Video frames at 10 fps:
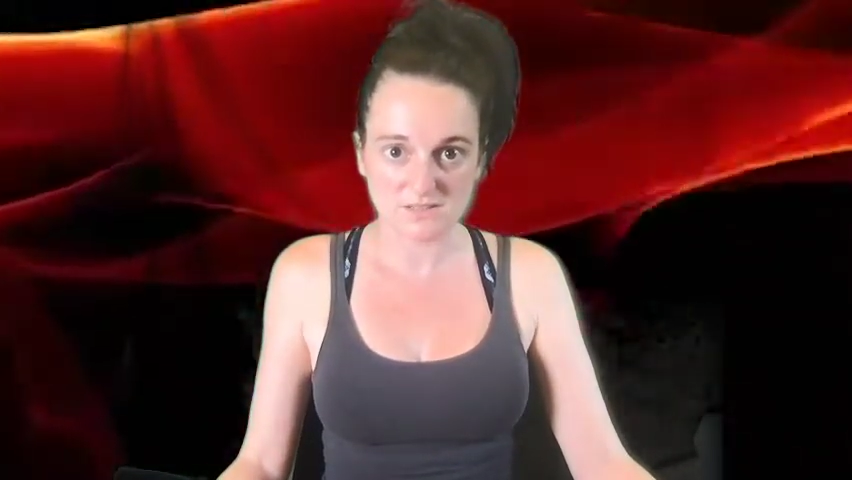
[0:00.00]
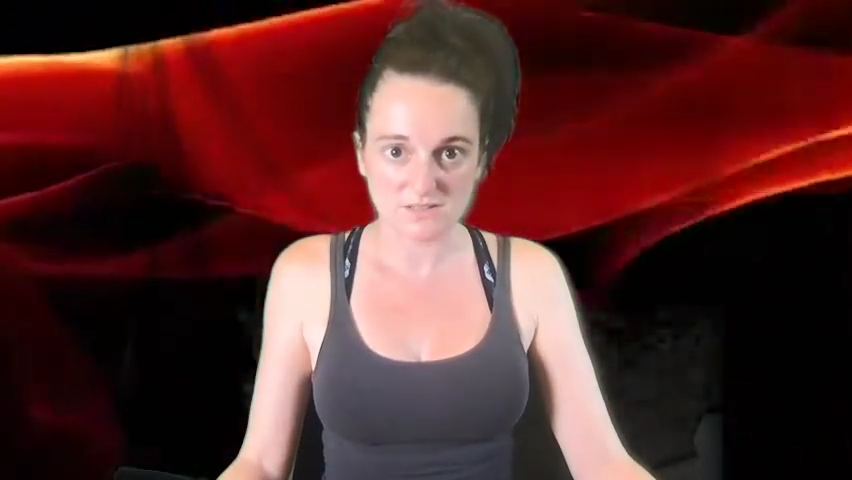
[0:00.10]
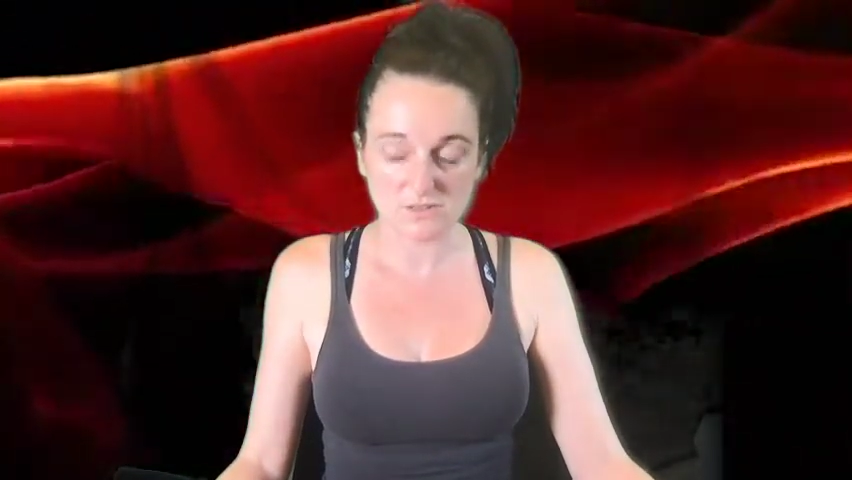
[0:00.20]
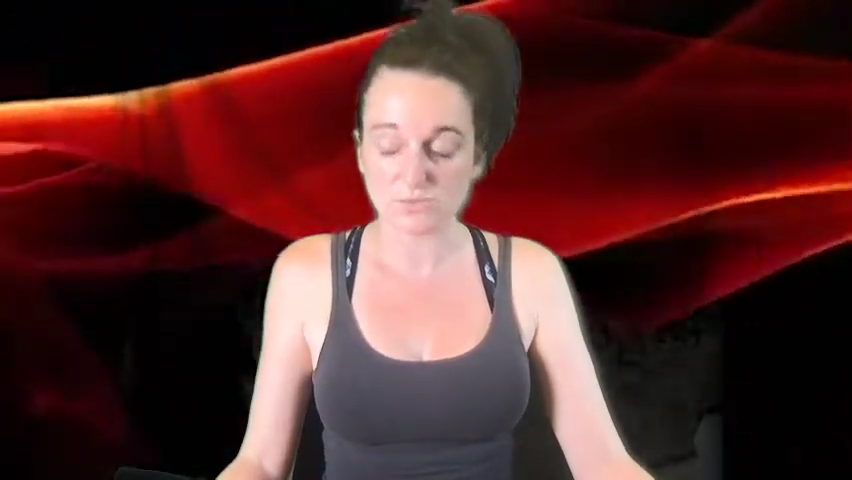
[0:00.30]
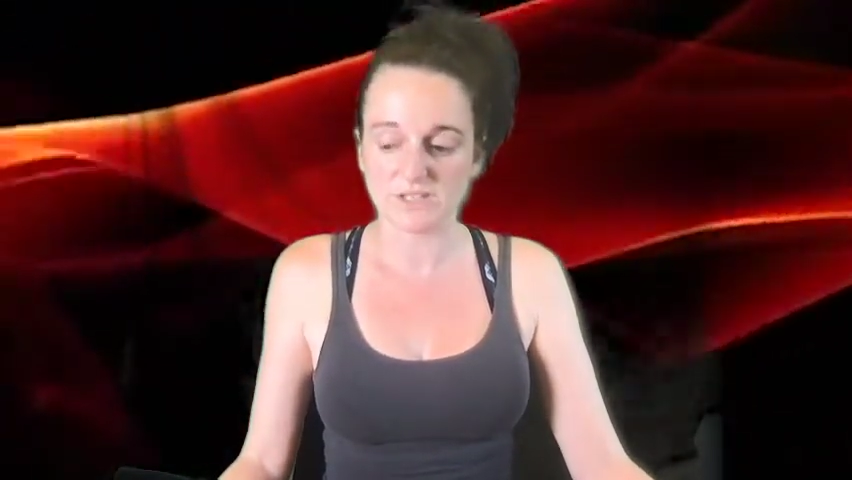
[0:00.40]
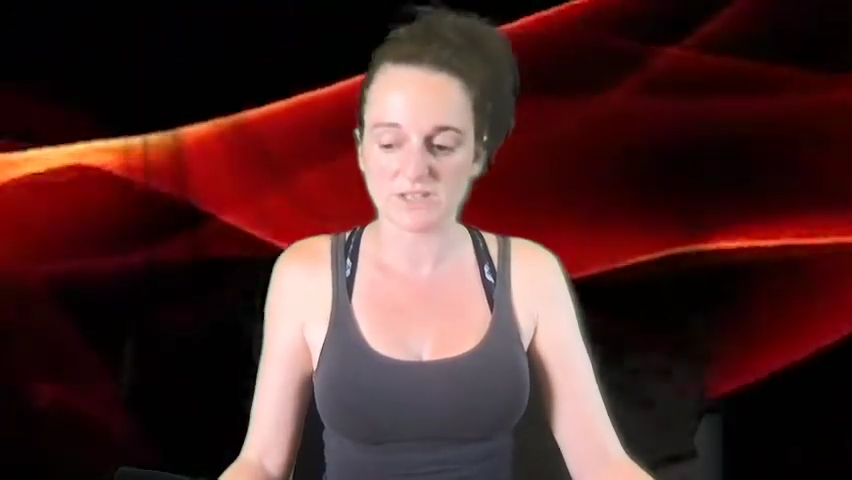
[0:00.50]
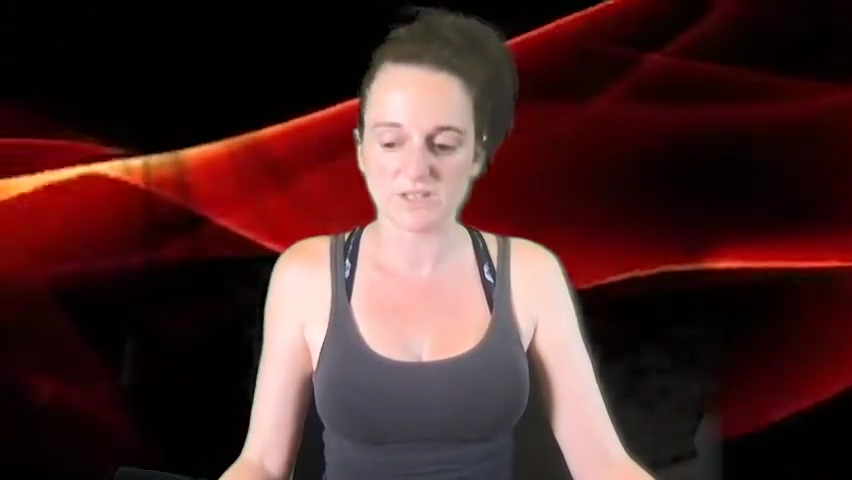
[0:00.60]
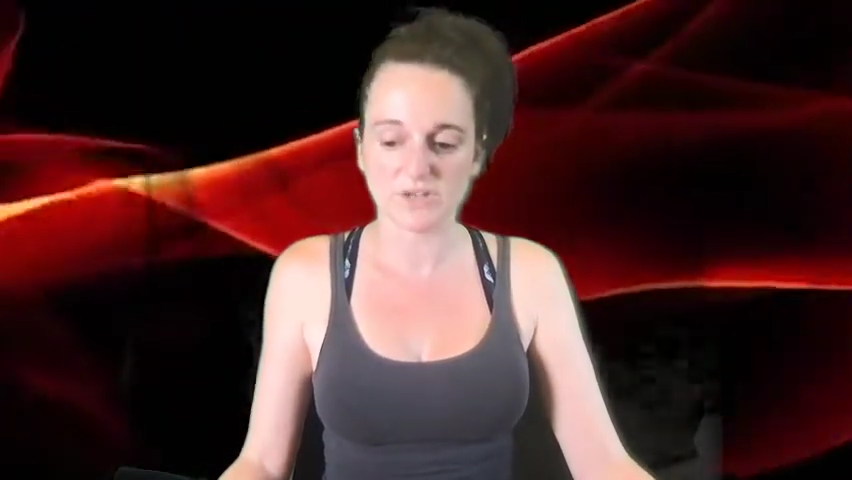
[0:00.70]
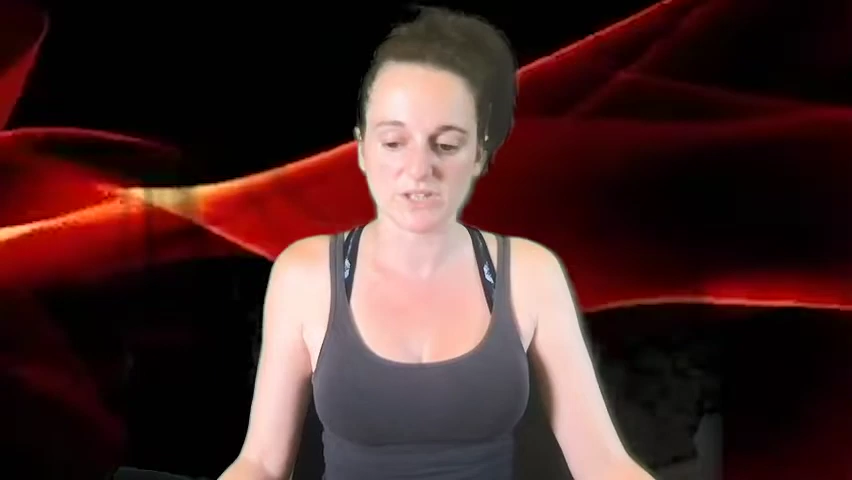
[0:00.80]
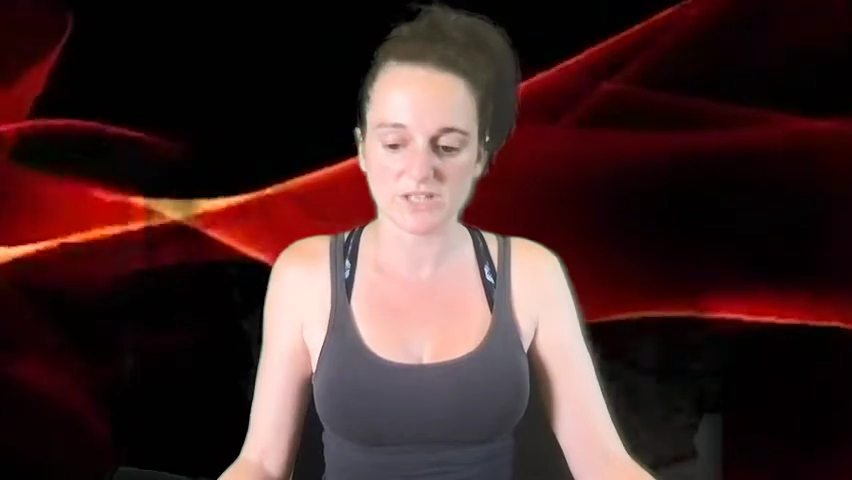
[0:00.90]
They wait,
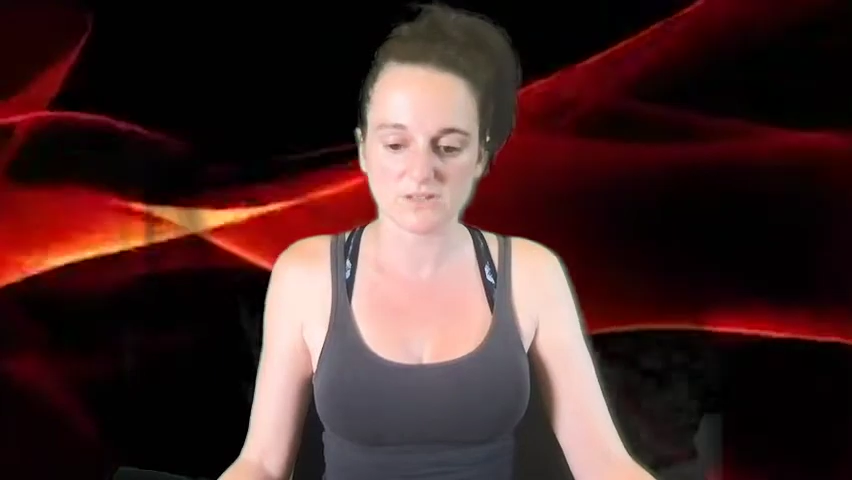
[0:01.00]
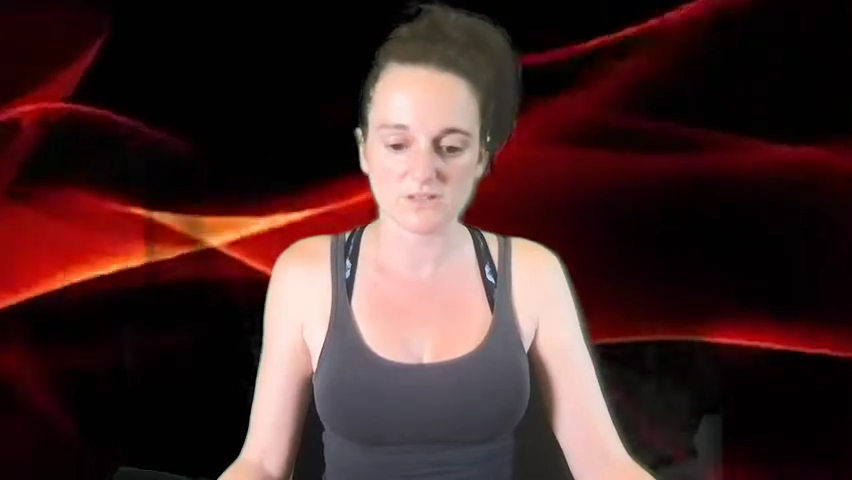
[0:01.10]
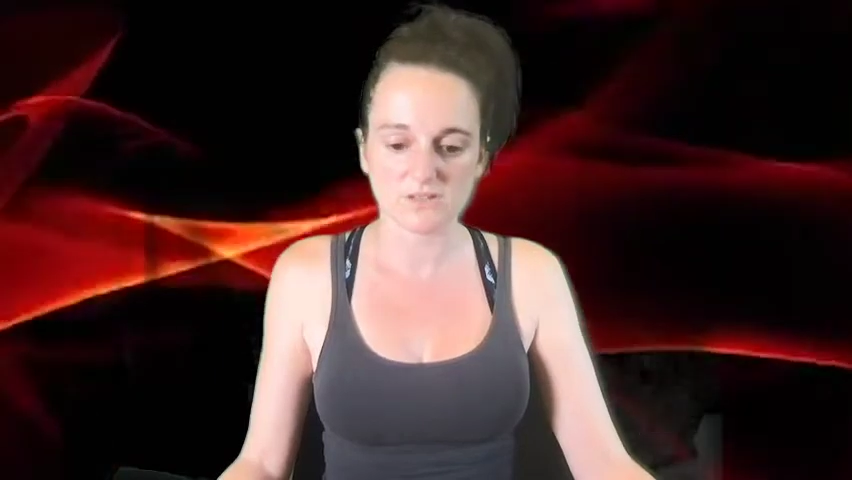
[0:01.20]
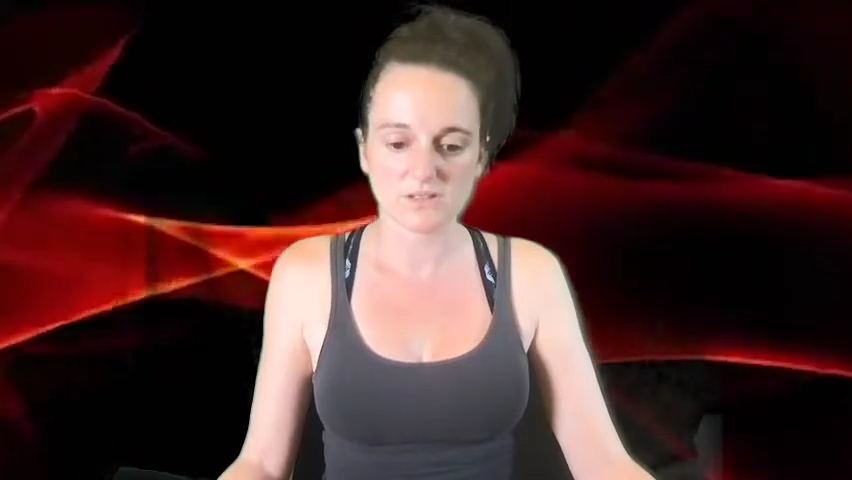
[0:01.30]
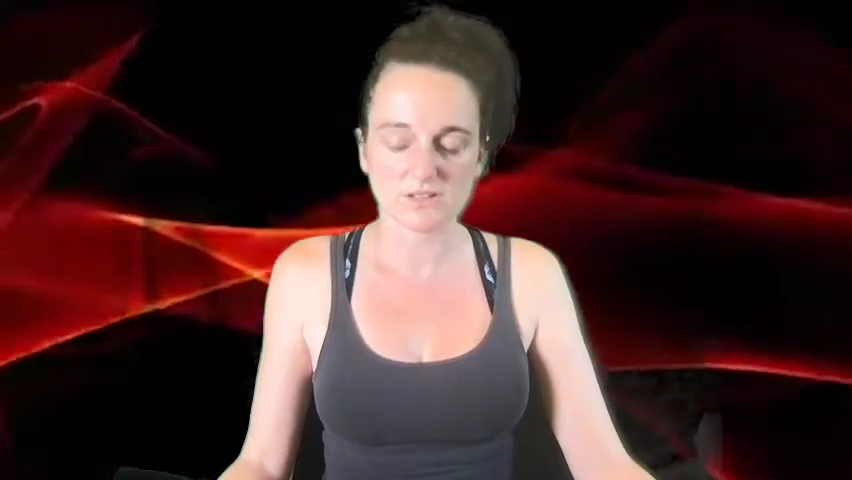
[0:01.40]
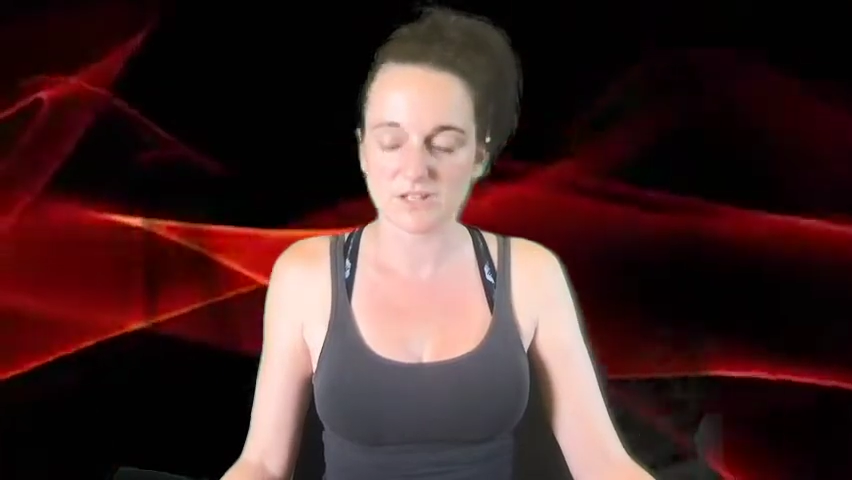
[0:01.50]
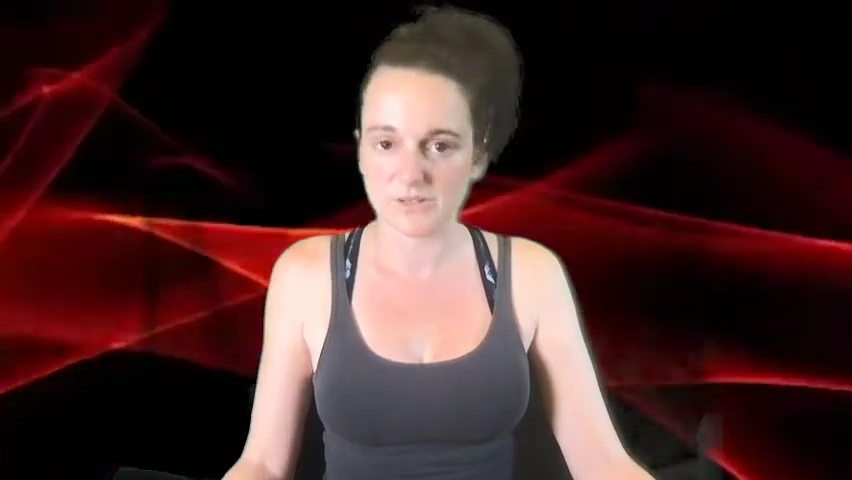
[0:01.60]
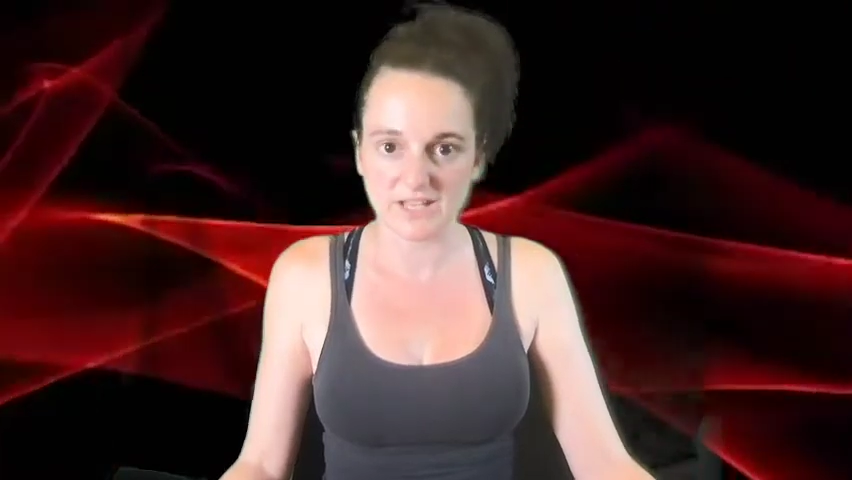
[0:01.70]
no, they, they don't